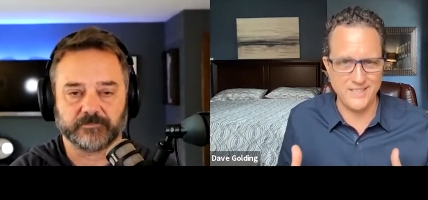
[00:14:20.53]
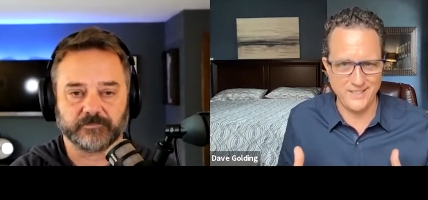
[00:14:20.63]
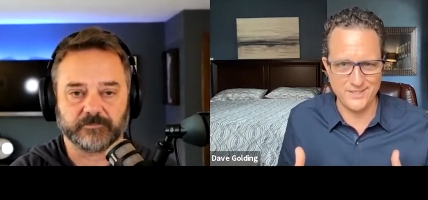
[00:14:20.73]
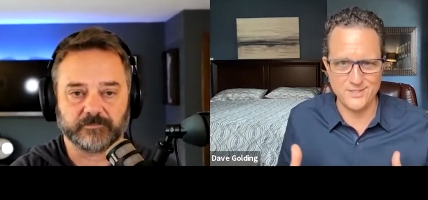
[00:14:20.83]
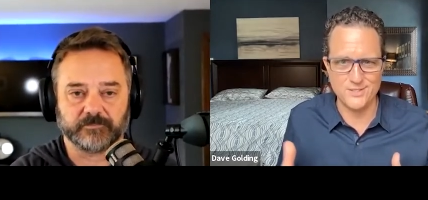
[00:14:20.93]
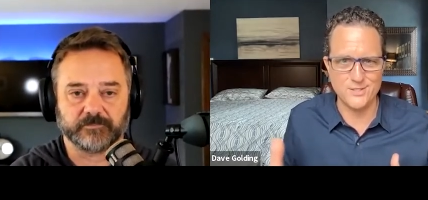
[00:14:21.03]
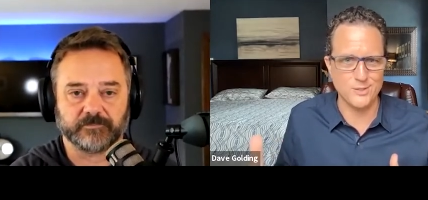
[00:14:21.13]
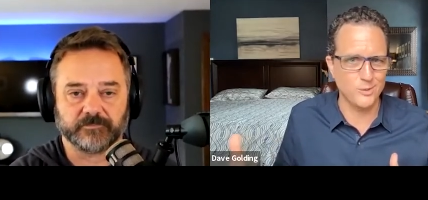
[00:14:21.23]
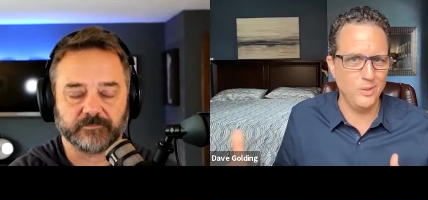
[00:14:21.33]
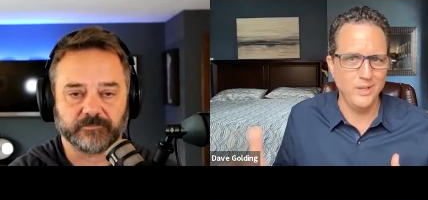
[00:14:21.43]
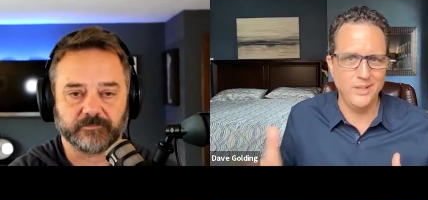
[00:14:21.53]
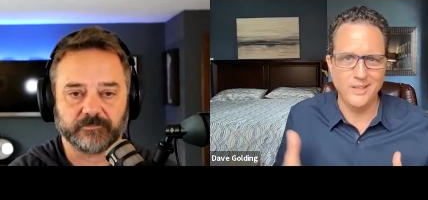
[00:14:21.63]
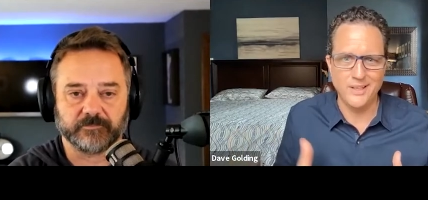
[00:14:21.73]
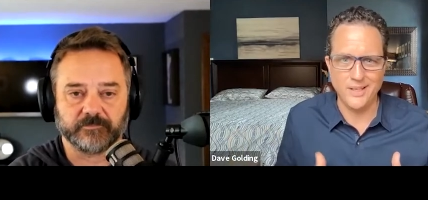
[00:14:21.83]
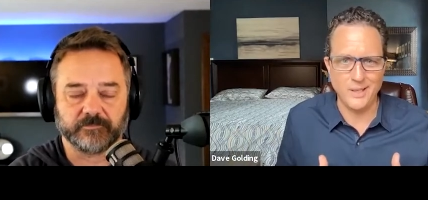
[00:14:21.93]
Speaker 1: it is to,
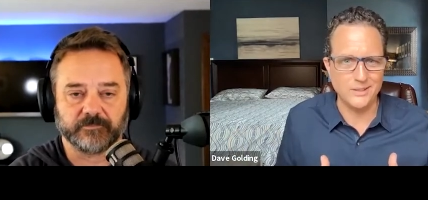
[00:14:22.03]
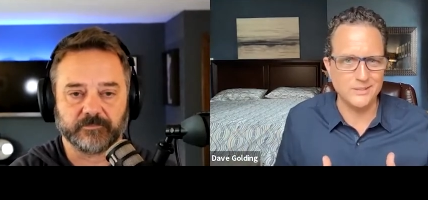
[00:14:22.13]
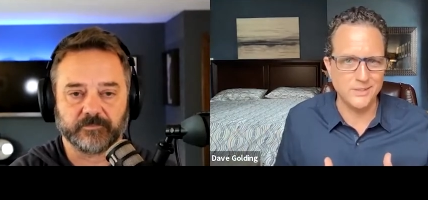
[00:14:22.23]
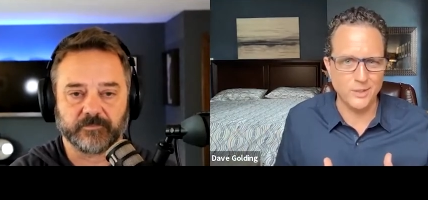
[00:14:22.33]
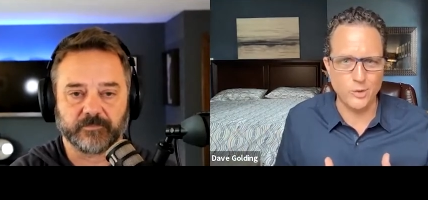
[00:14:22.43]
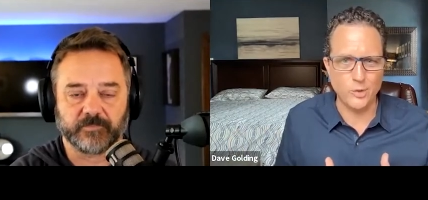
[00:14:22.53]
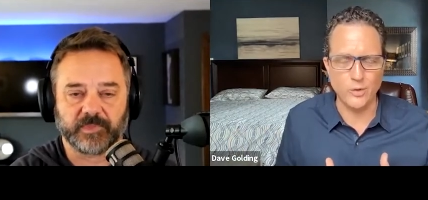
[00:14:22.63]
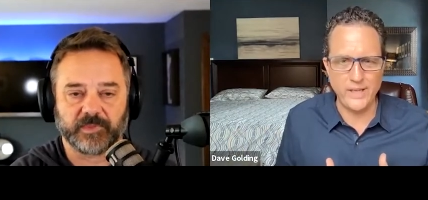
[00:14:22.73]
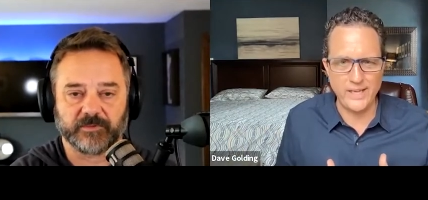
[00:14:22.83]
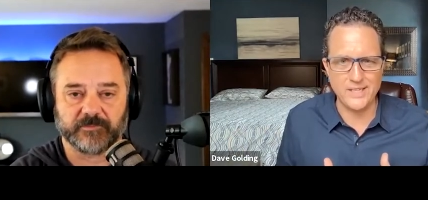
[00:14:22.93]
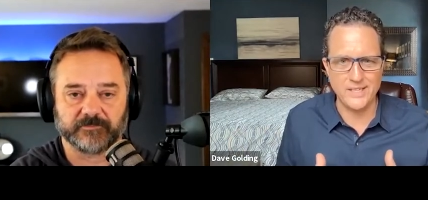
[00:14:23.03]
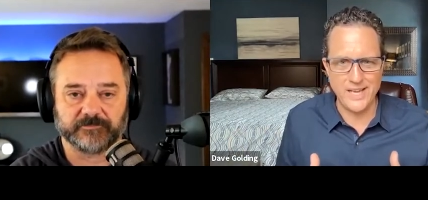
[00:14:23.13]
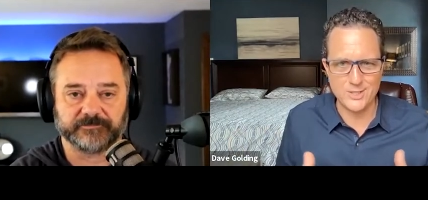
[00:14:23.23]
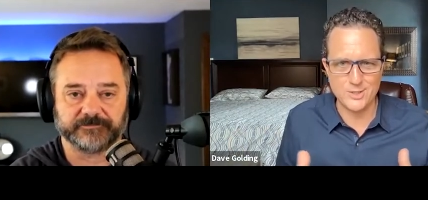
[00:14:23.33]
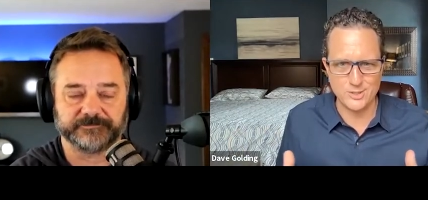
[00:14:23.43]
uh, you know, create
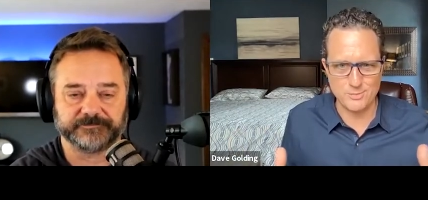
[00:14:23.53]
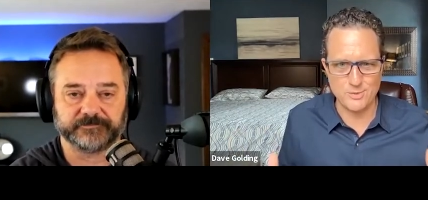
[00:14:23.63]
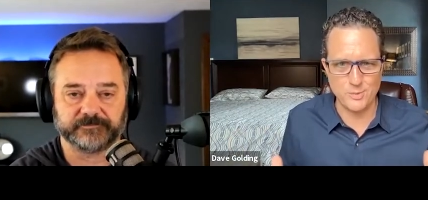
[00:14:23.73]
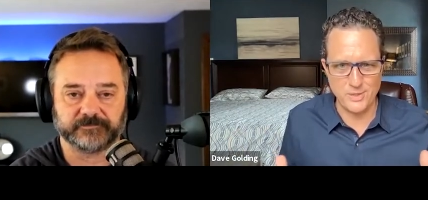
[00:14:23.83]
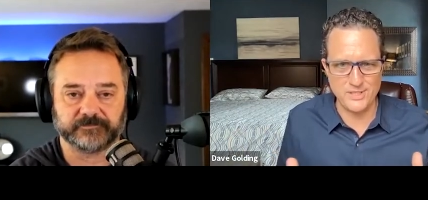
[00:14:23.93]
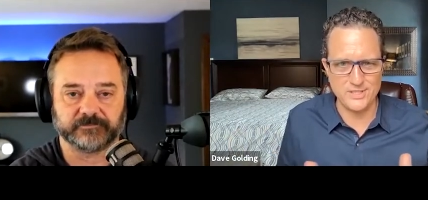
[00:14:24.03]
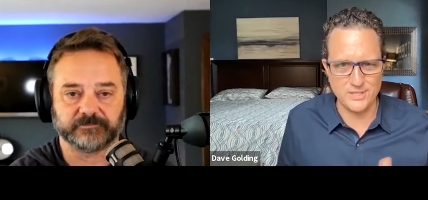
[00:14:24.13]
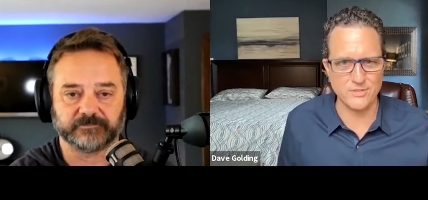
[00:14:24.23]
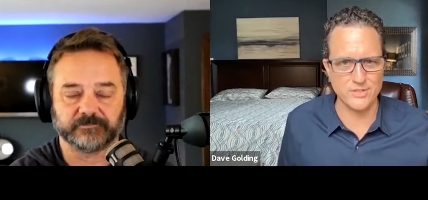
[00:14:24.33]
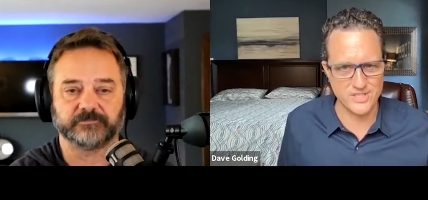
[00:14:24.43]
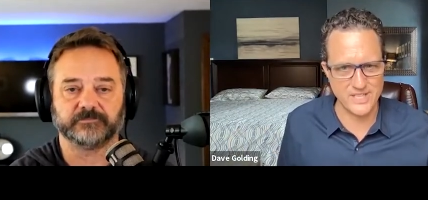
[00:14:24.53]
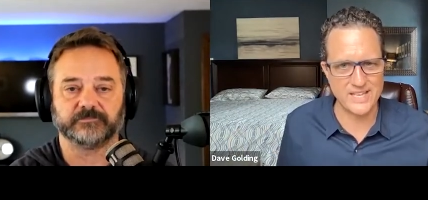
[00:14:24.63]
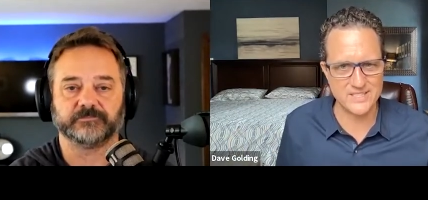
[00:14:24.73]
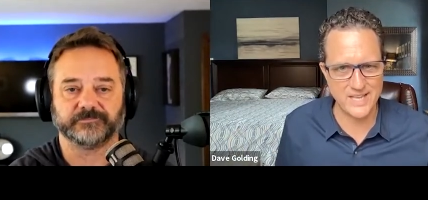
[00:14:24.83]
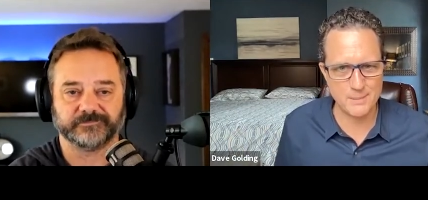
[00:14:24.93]
connections between these different
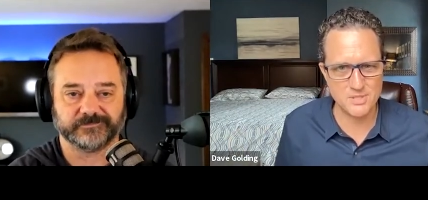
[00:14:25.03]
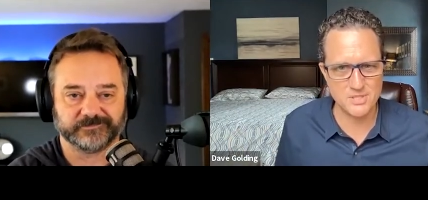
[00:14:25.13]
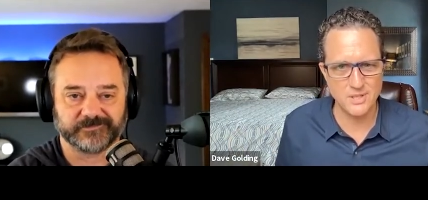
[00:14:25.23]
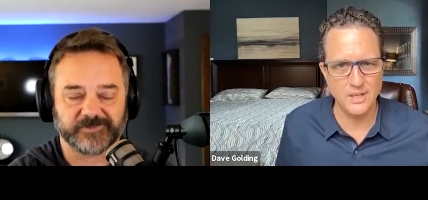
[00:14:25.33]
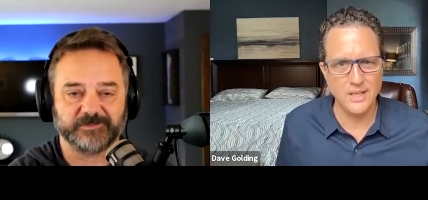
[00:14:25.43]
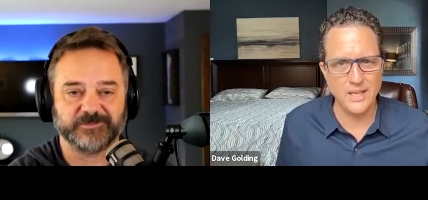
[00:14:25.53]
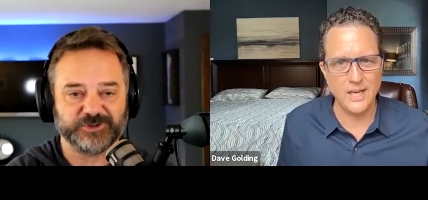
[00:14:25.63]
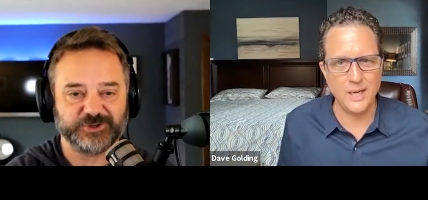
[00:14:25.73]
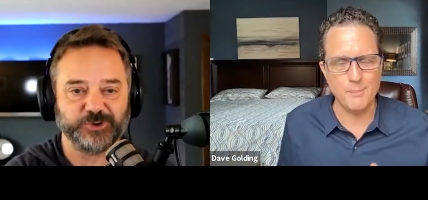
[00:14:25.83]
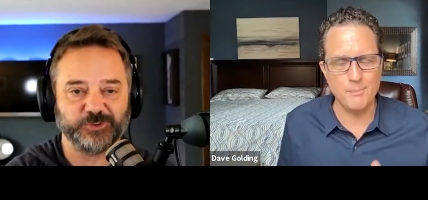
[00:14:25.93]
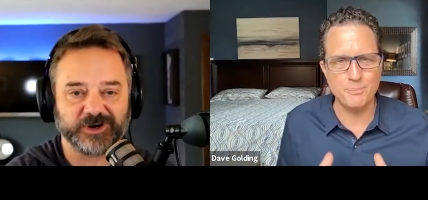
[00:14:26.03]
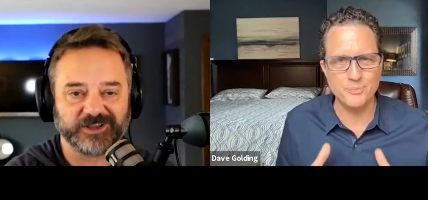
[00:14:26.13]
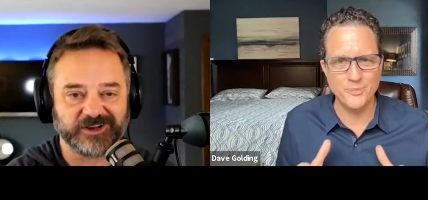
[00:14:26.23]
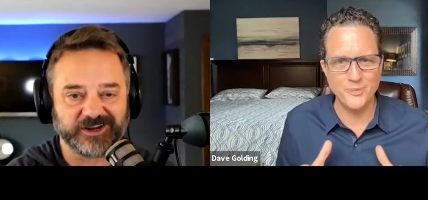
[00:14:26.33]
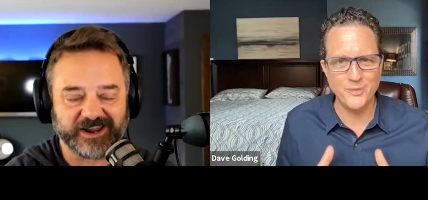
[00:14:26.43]
SaaS apps. Yep. Do you um, want to
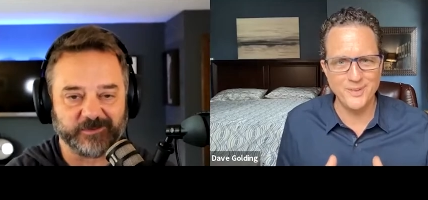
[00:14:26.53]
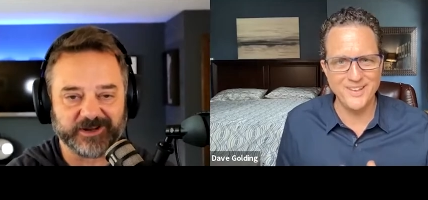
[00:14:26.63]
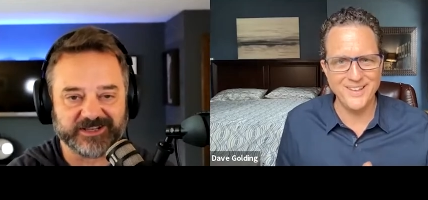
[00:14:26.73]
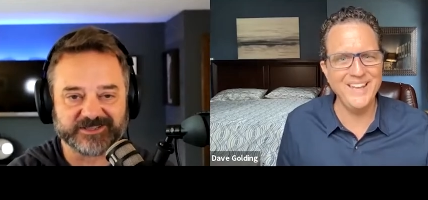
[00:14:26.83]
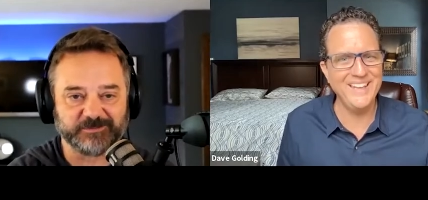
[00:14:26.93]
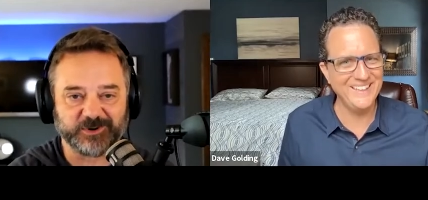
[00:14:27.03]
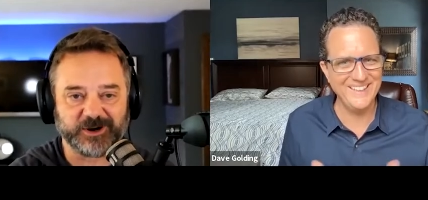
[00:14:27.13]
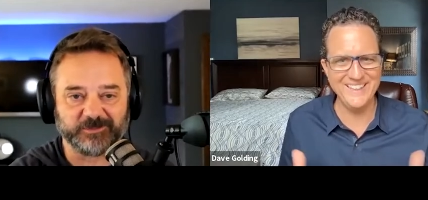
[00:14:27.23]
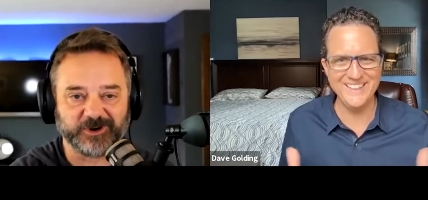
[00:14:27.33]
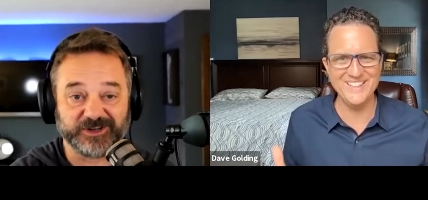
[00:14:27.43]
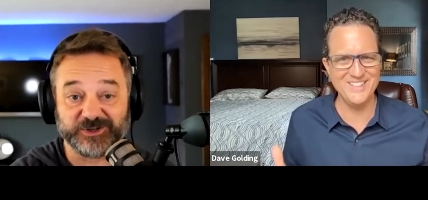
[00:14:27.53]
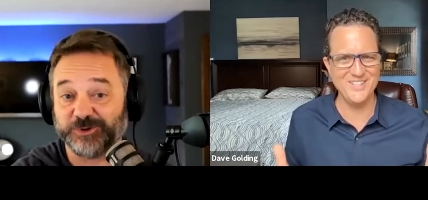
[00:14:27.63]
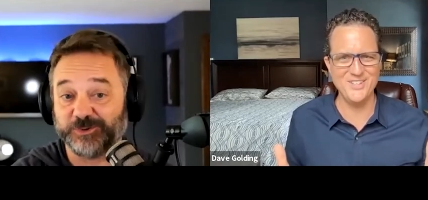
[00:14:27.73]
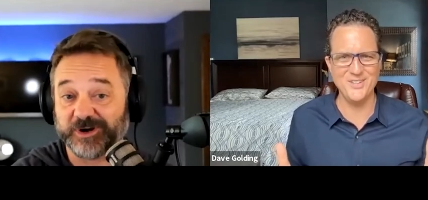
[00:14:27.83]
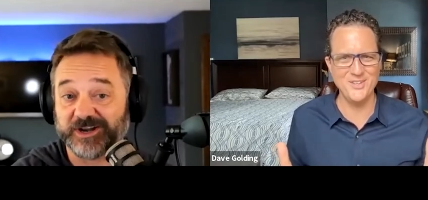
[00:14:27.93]
log?
Speaker 2: Everybody gets a prompt, right? Do you
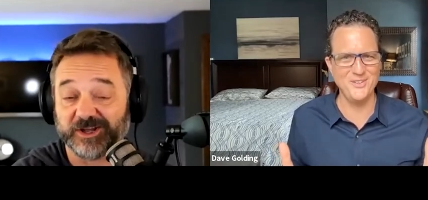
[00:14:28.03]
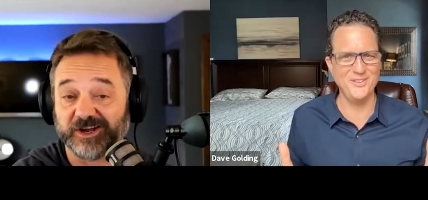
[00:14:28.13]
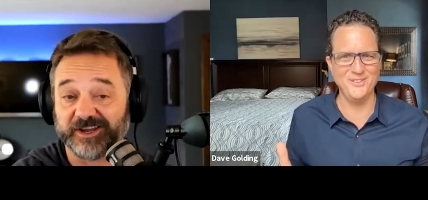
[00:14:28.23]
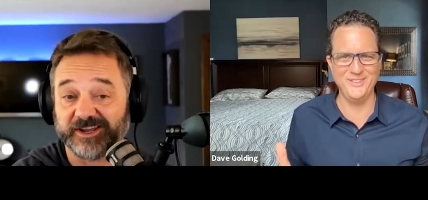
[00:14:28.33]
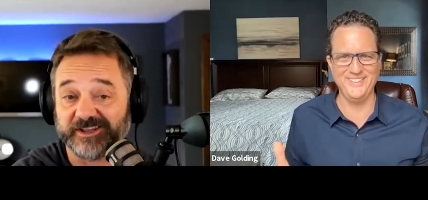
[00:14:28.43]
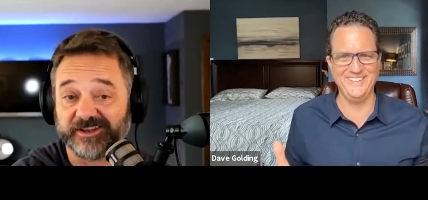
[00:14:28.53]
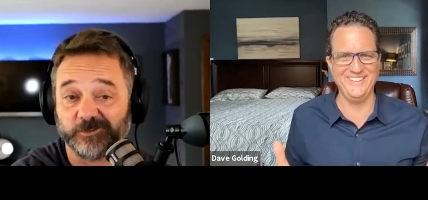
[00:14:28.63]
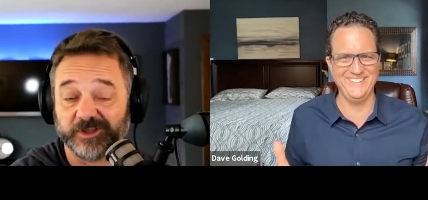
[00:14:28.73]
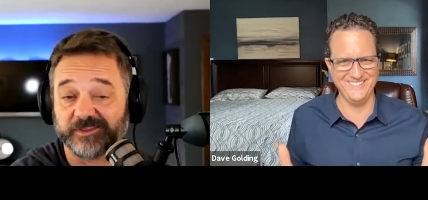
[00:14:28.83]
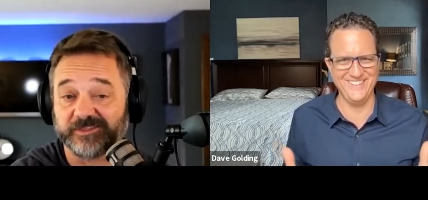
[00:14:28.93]
want to log in with